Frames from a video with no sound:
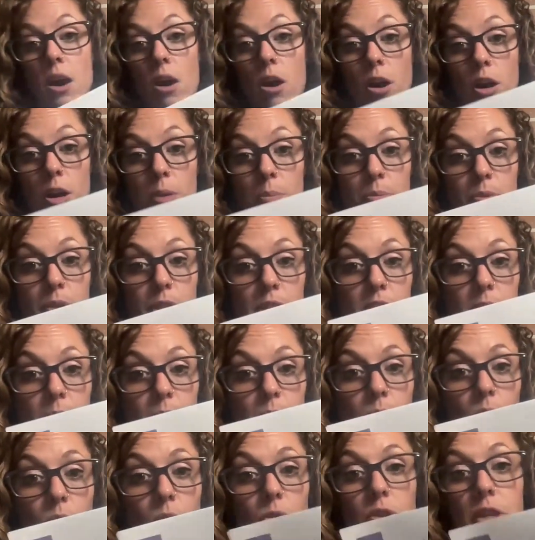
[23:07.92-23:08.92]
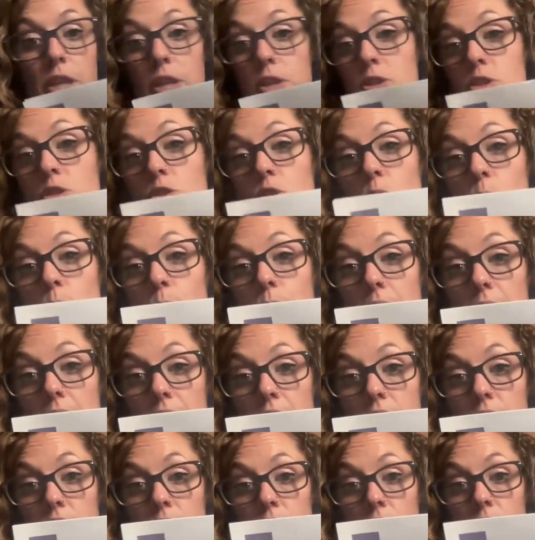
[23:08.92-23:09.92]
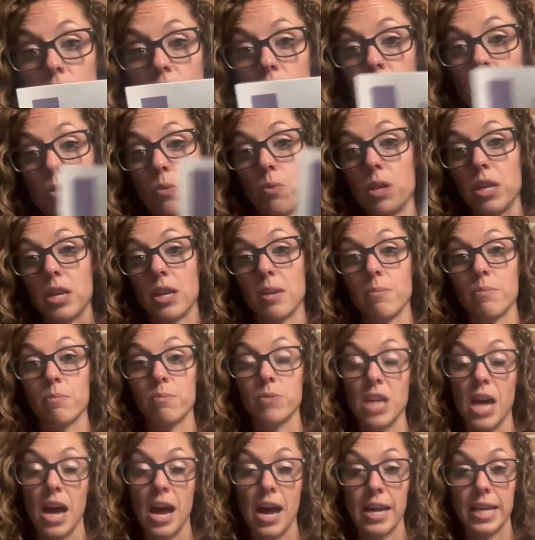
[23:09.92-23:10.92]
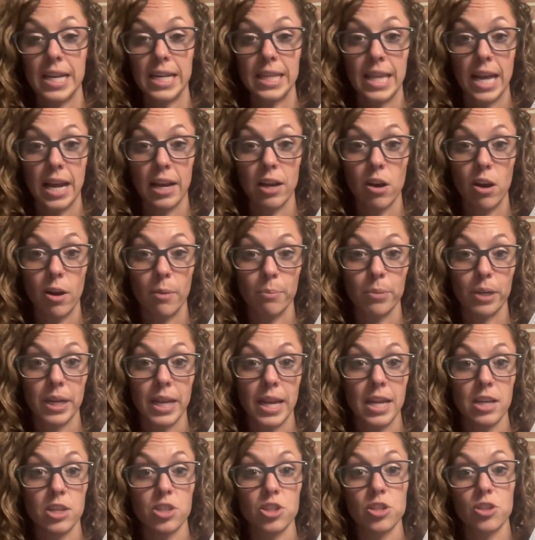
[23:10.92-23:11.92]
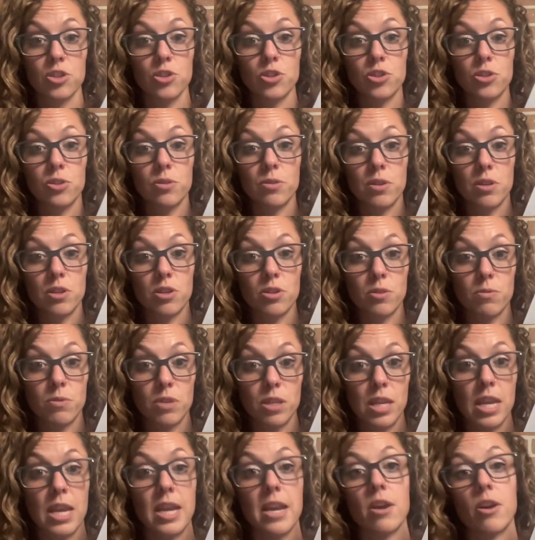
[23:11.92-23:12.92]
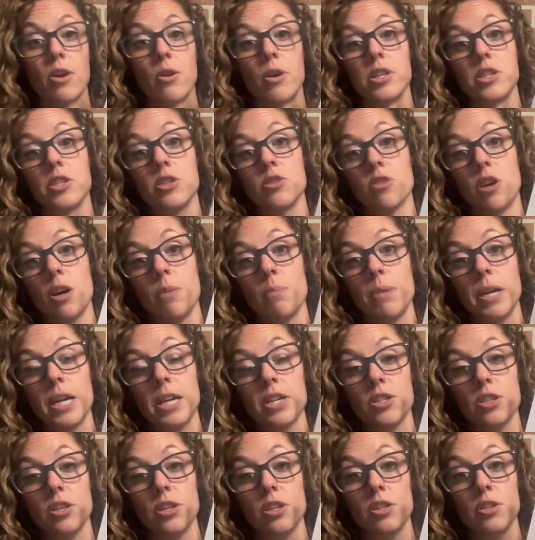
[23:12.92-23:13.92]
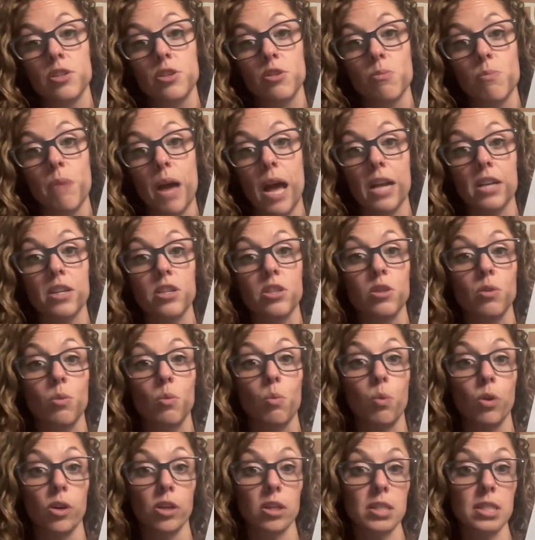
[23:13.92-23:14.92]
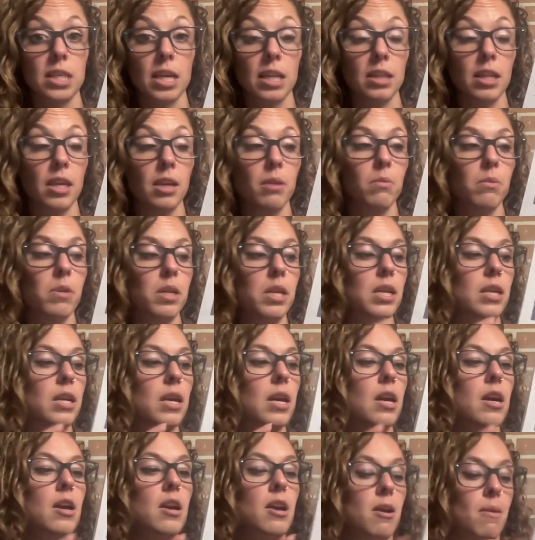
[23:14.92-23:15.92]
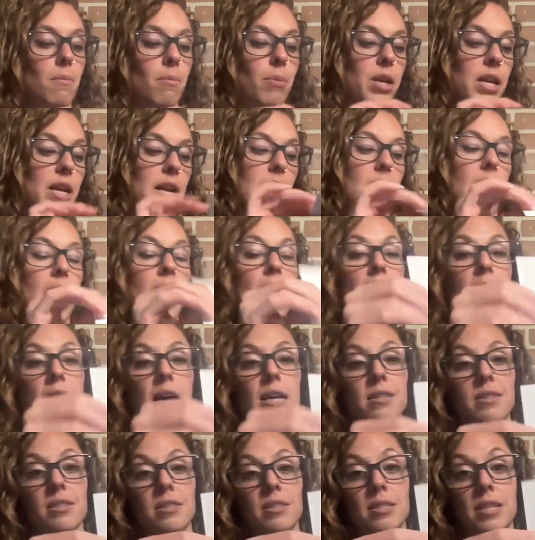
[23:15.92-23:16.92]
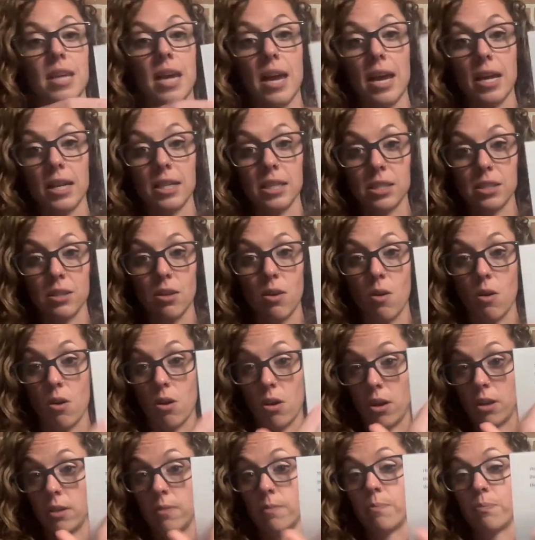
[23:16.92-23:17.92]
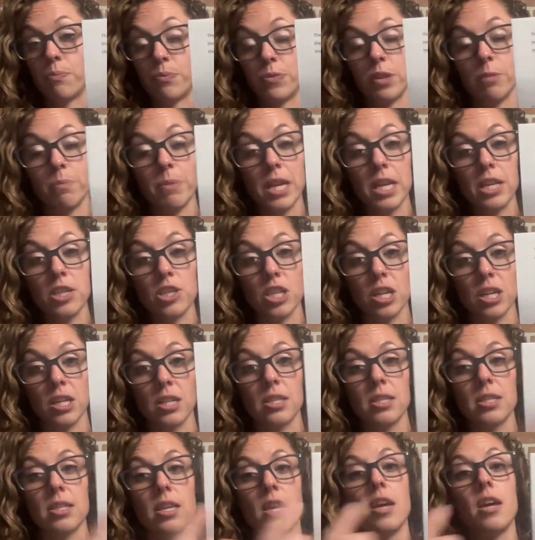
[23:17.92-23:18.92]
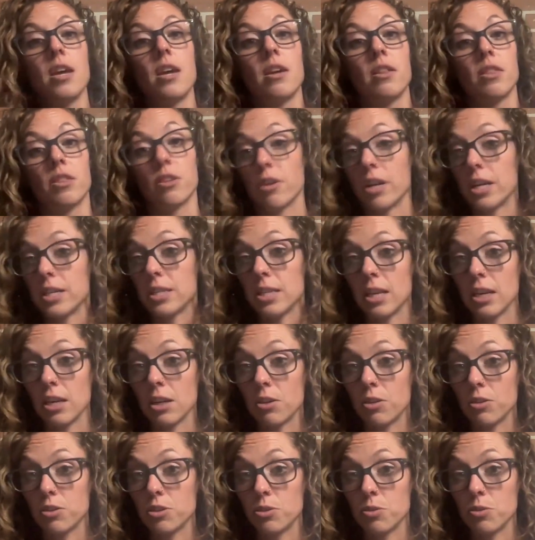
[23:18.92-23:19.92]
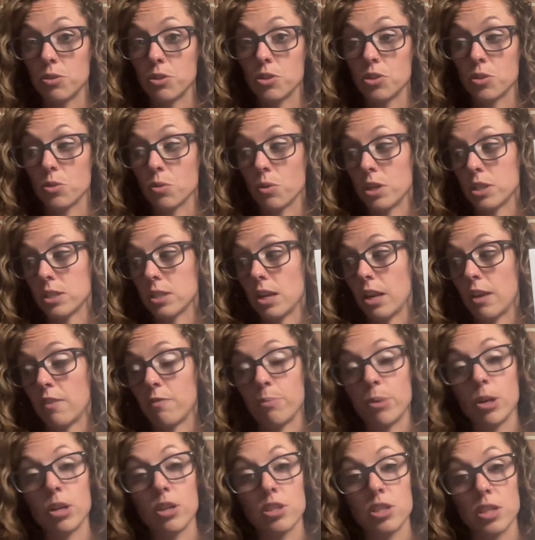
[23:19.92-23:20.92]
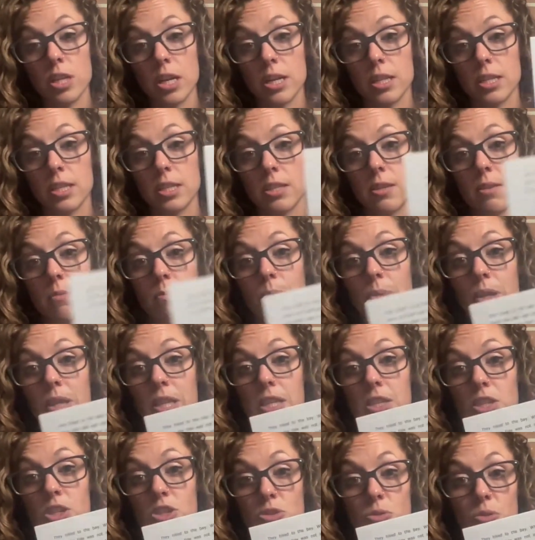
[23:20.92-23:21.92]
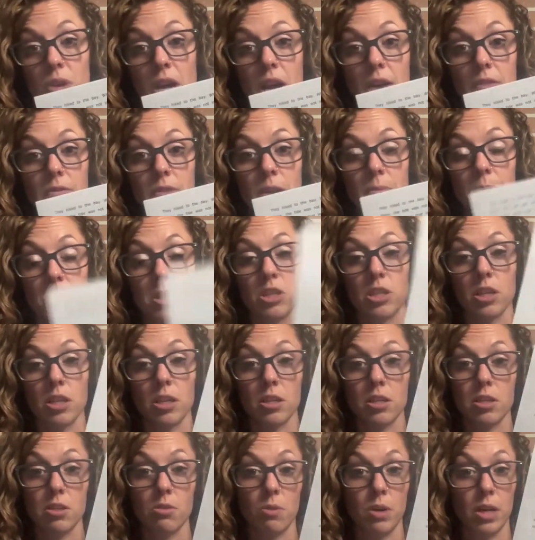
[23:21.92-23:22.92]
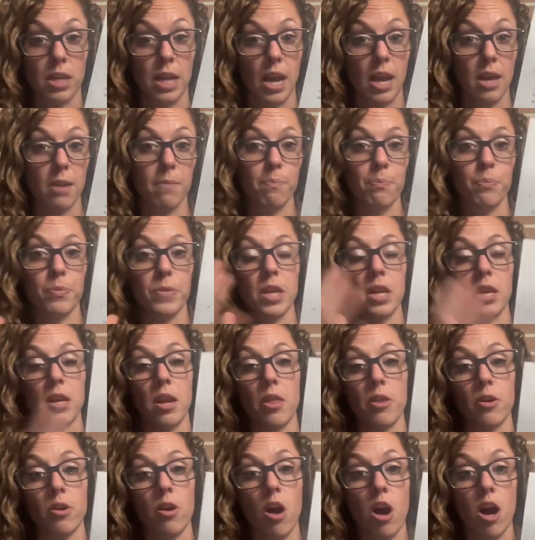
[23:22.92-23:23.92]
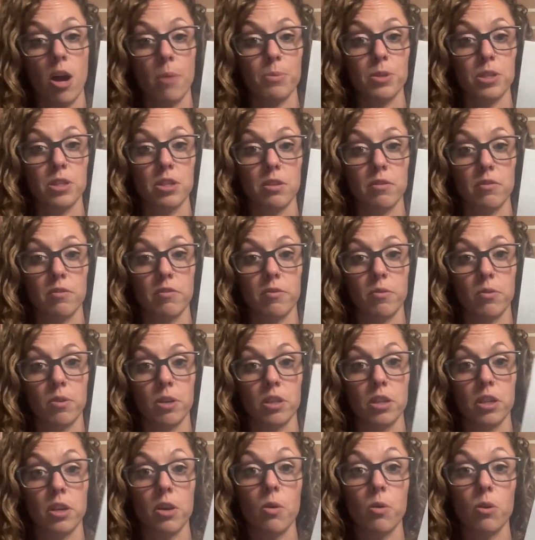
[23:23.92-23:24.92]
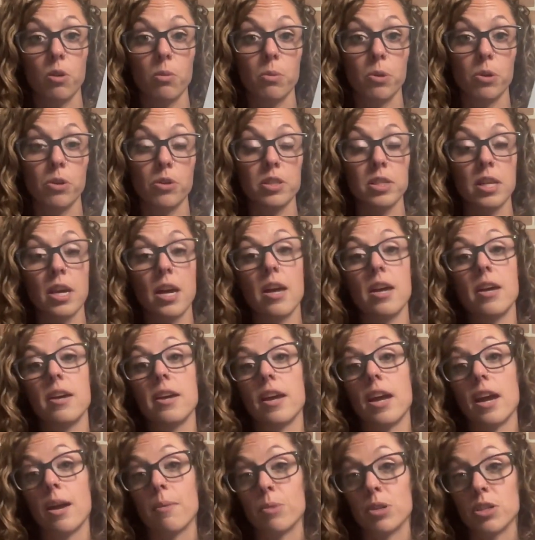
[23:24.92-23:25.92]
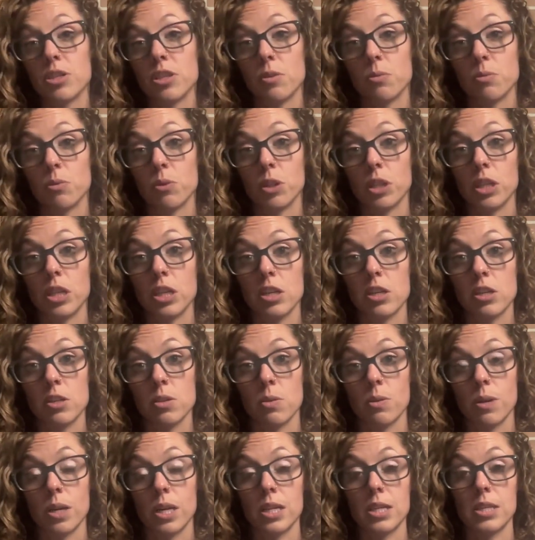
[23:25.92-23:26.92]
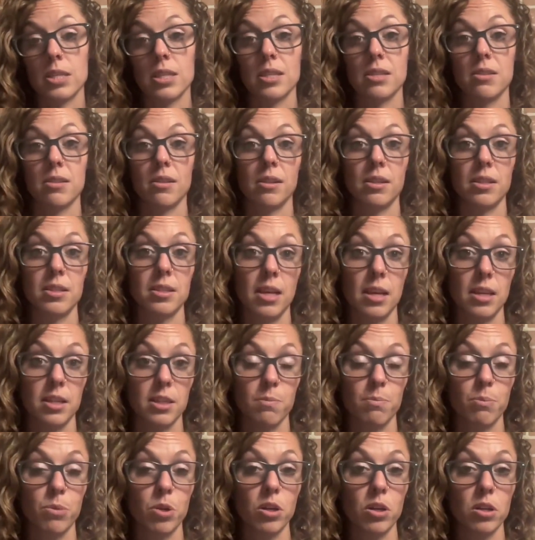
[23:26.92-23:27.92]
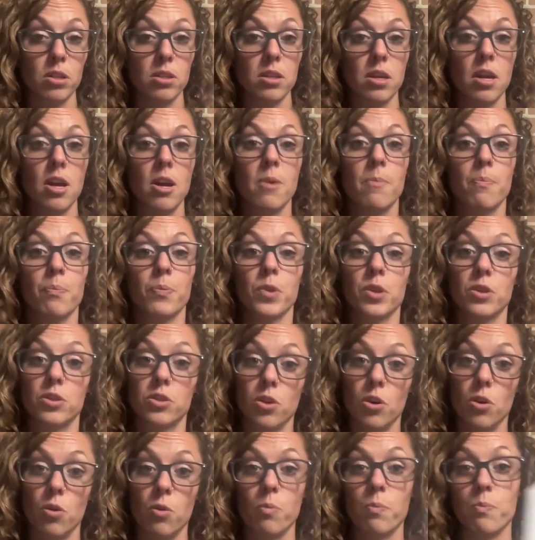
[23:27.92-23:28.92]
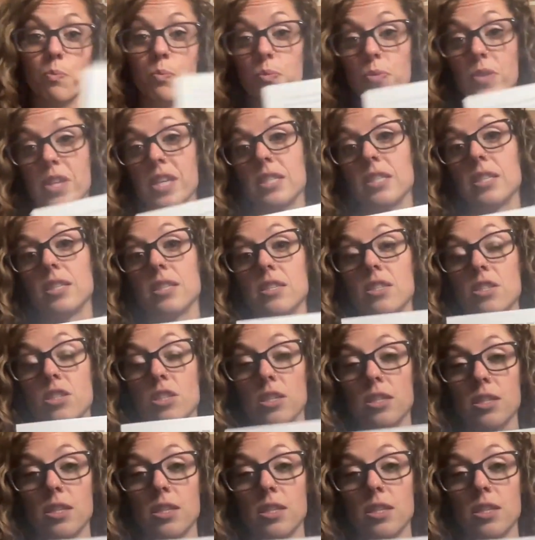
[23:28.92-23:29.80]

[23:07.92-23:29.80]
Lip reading: are printable. There's no pictures, so we can tie in that comprehension. They are going to draw a picture to match the words that they read, but it has text on the pages. They're identical to the stories that I've purchased, but they just don't have images. So again, another option for decodables. Emerson really enjoys the SiliSense books. So this is just